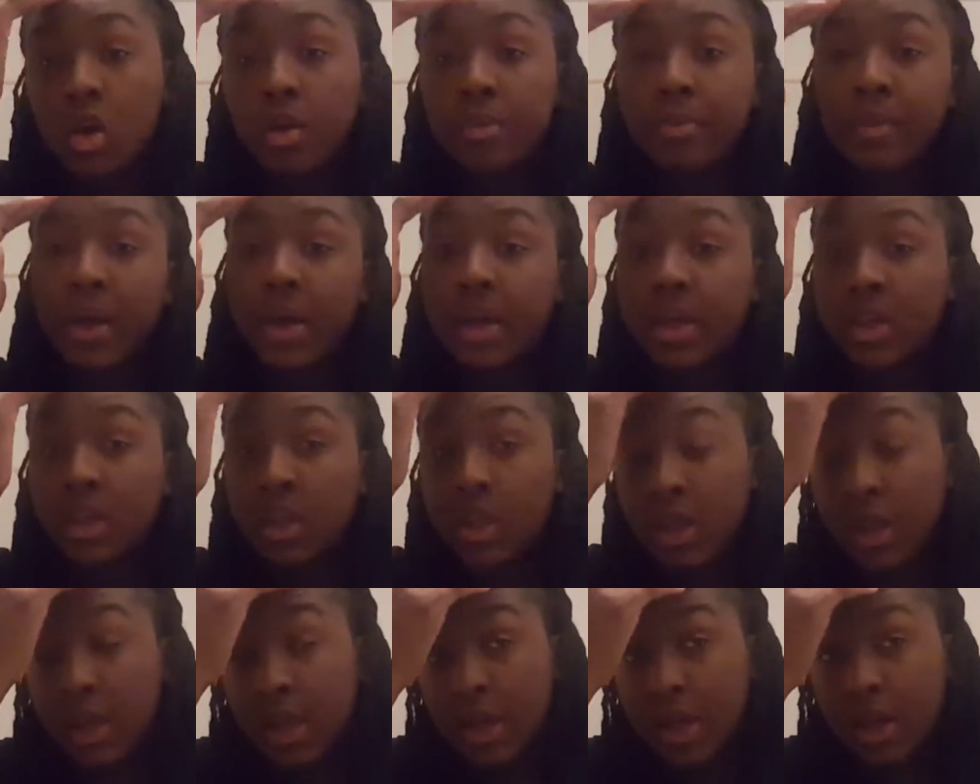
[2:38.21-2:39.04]
in my
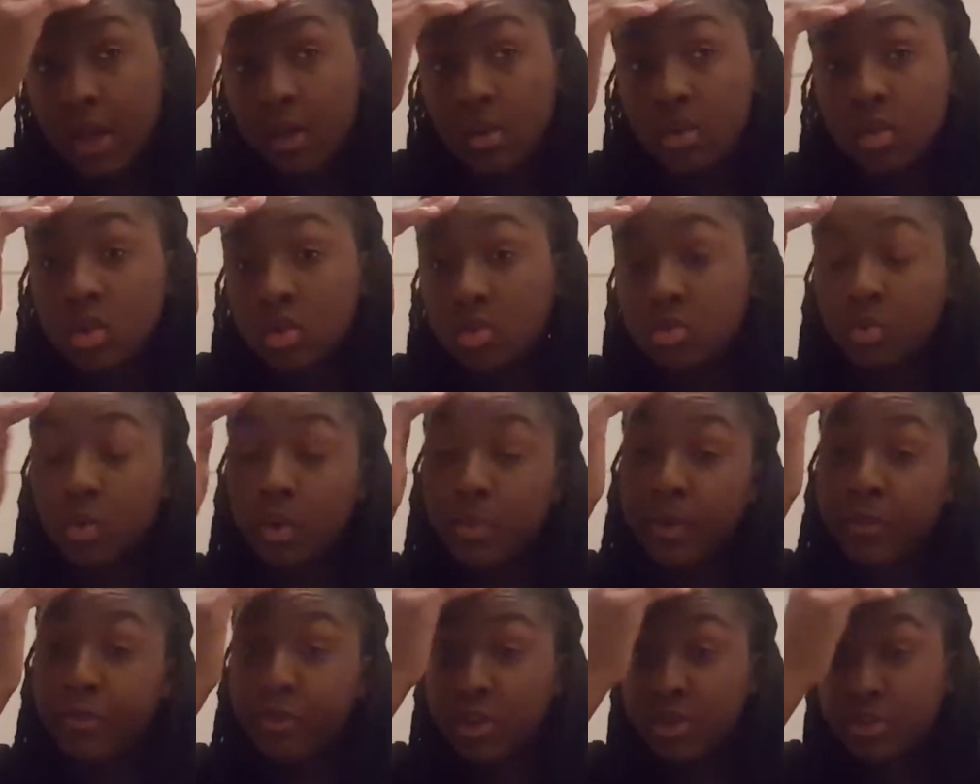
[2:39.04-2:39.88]
year, she was one
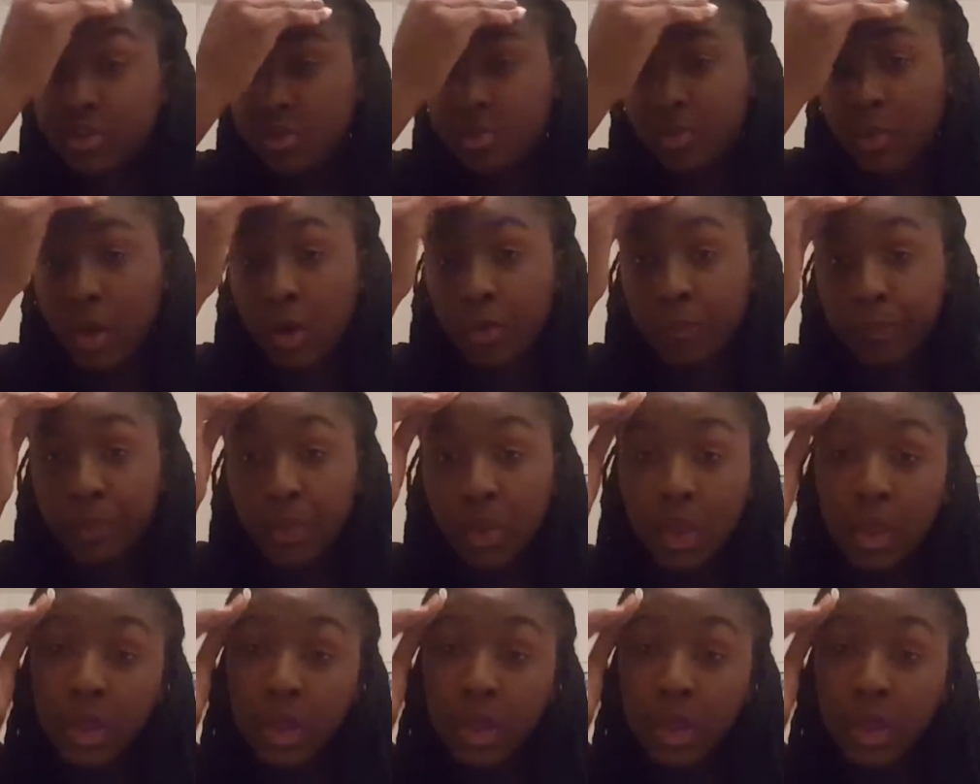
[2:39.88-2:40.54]
of my friends as well,